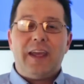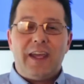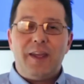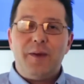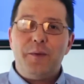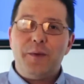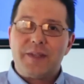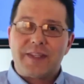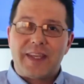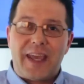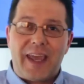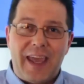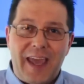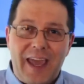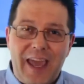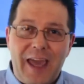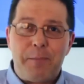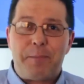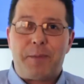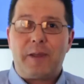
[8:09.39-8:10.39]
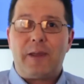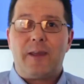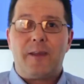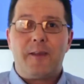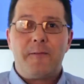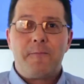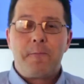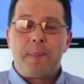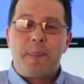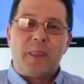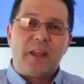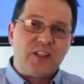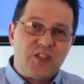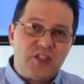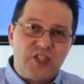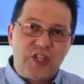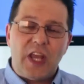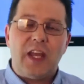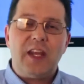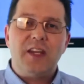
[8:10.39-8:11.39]
He was happy,
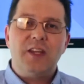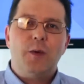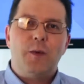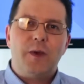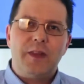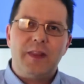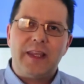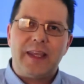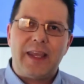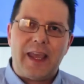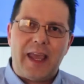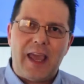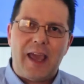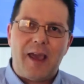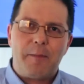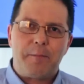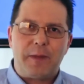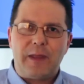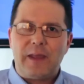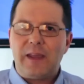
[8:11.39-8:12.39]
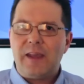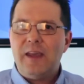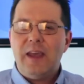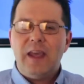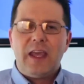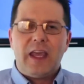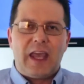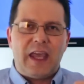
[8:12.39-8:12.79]
genuinely happy,